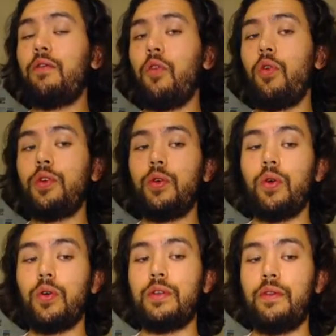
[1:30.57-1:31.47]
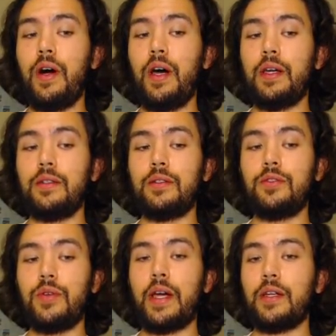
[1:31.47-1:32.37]
for your Divine
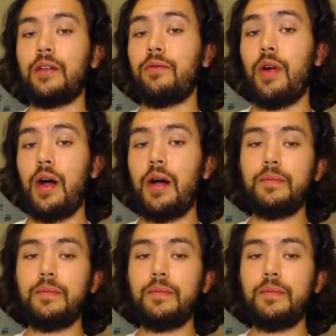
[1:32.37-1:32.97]
Dragon of Ra,